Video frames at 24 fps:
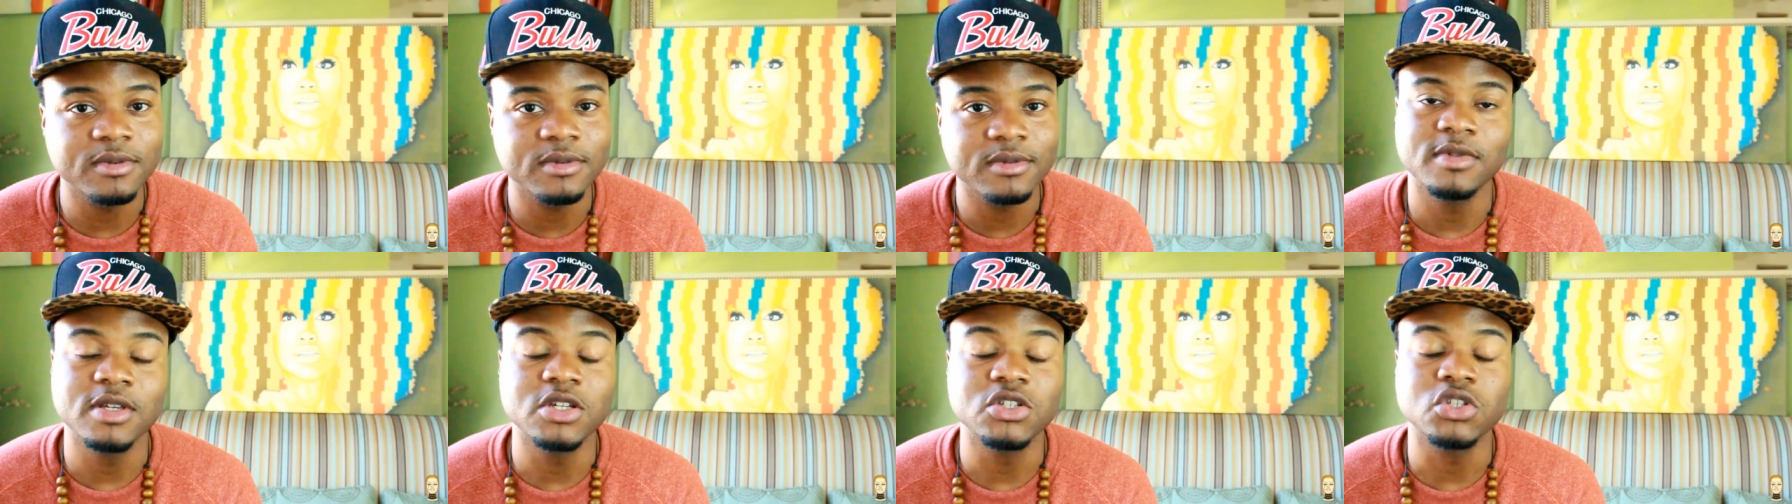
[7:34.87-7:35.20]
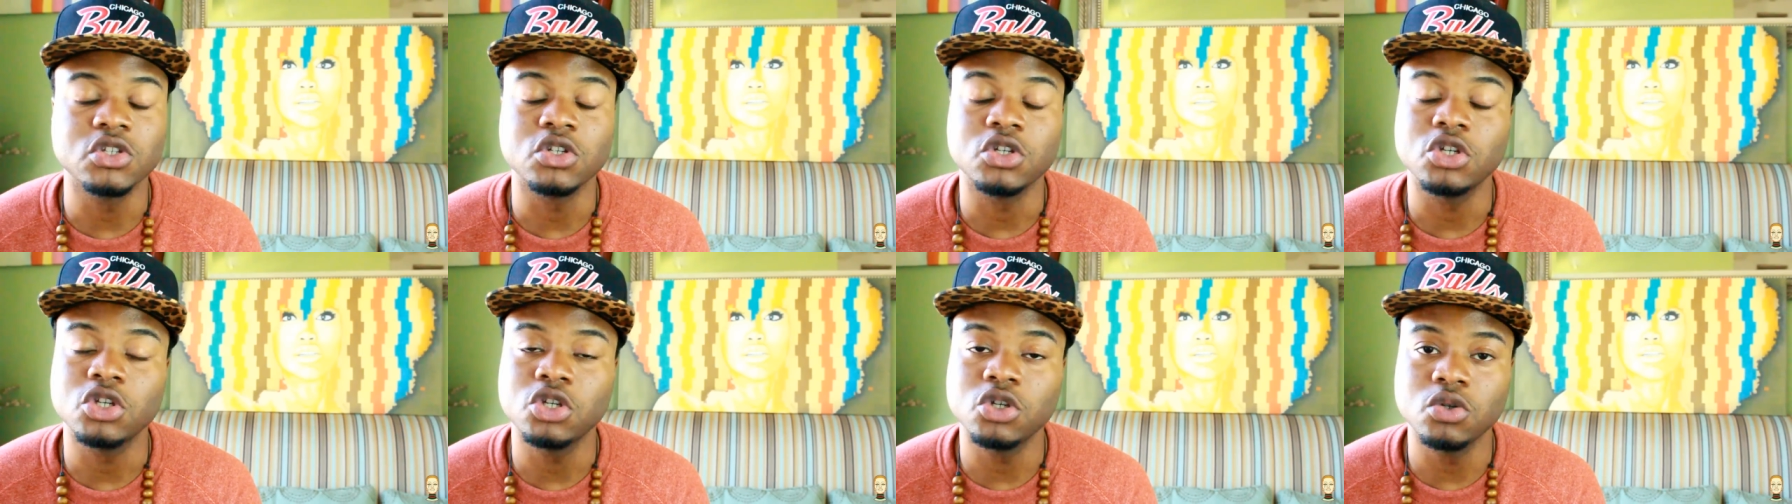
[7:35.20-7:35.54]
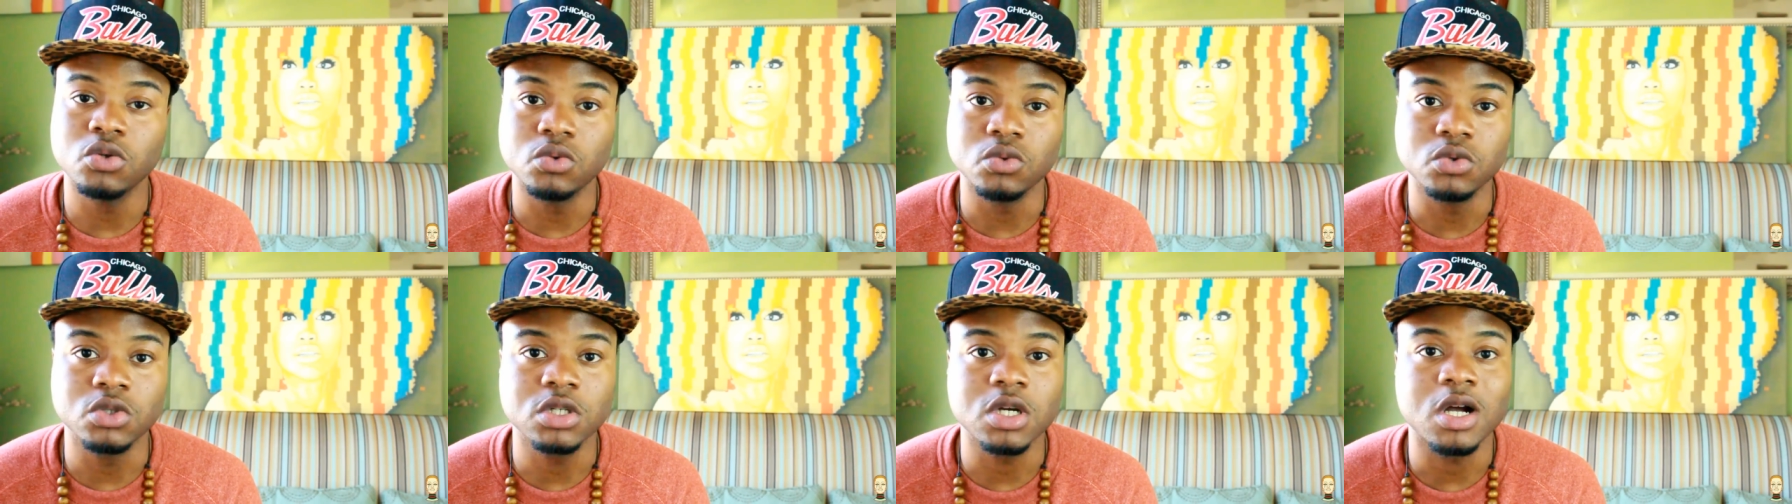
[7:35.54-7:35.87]
there's a
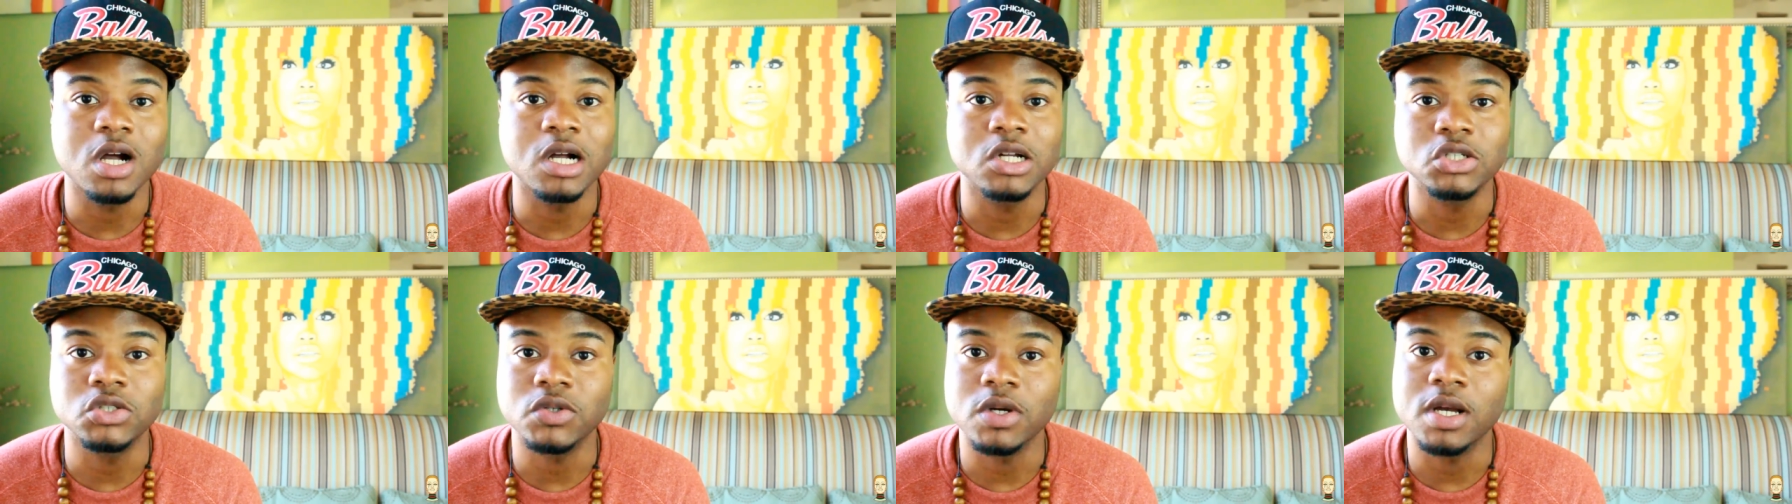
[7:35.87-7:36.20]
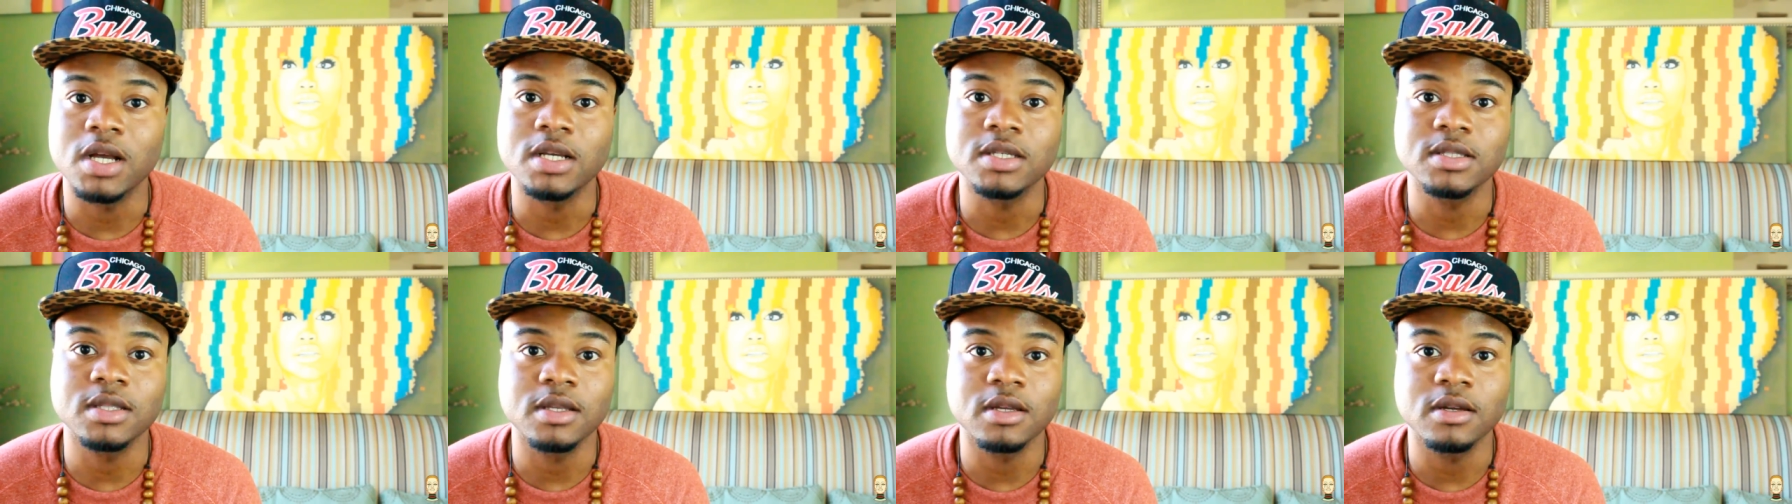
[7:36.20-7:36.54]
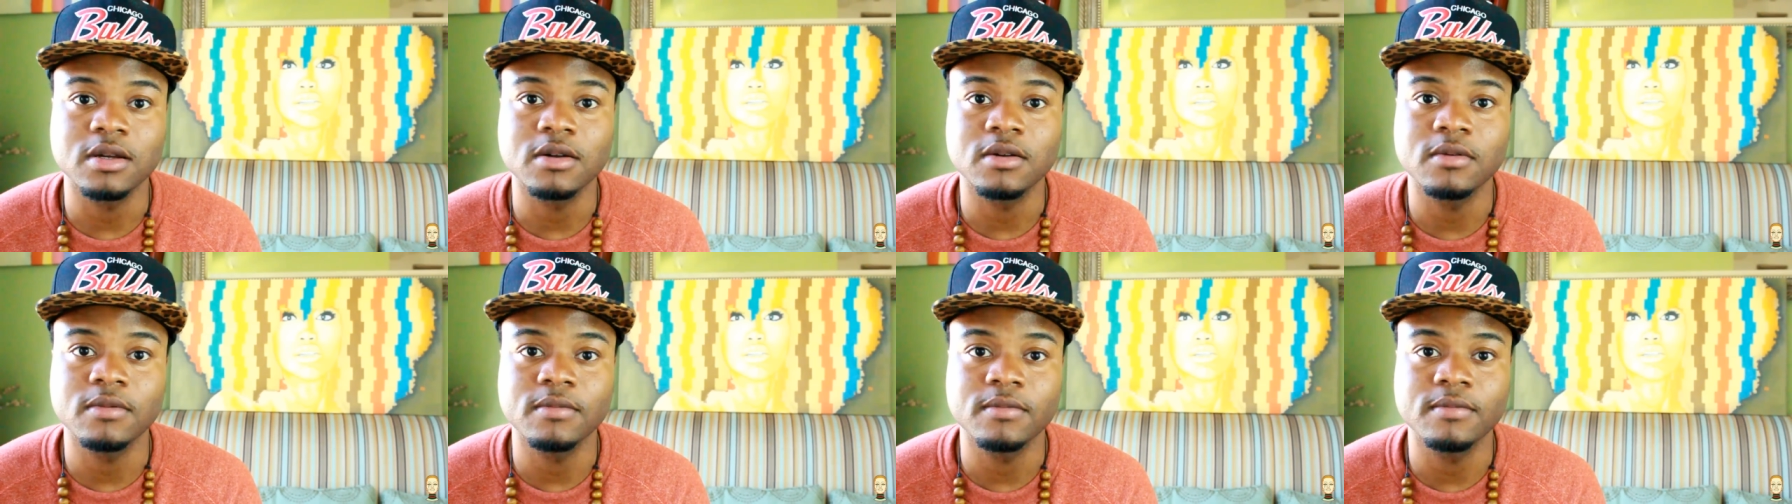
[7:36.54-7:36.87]
huge contrast
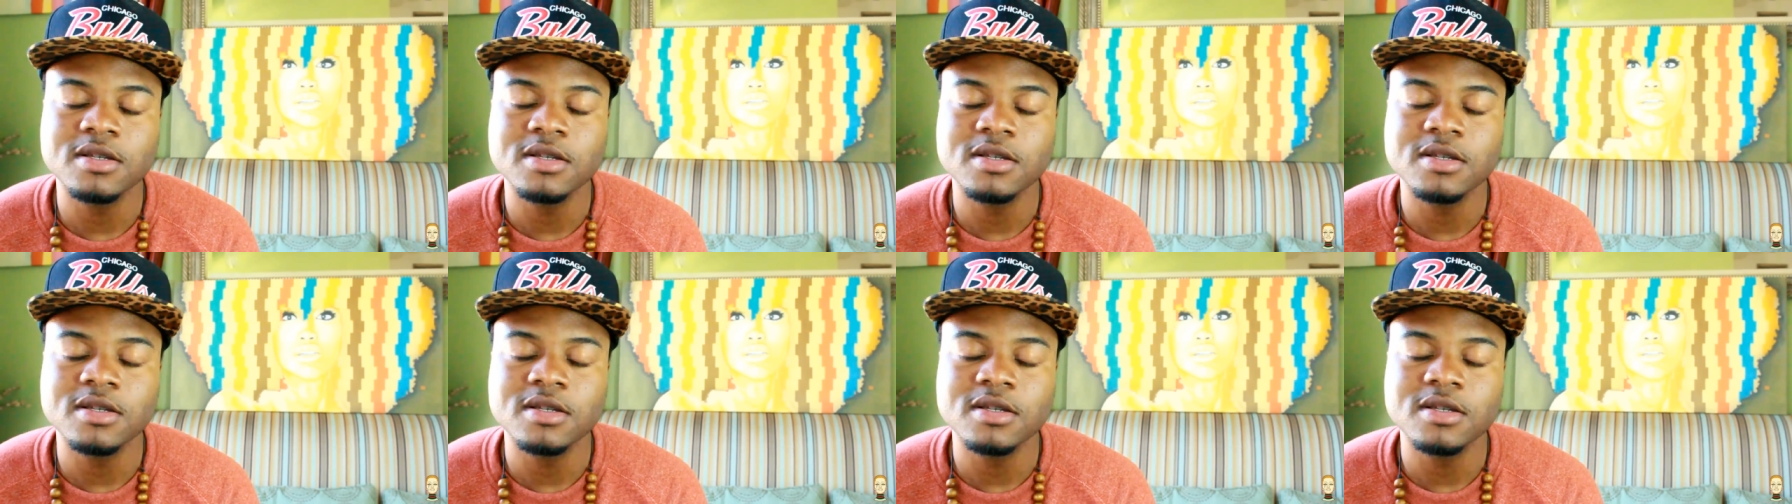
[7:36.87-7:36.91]
there.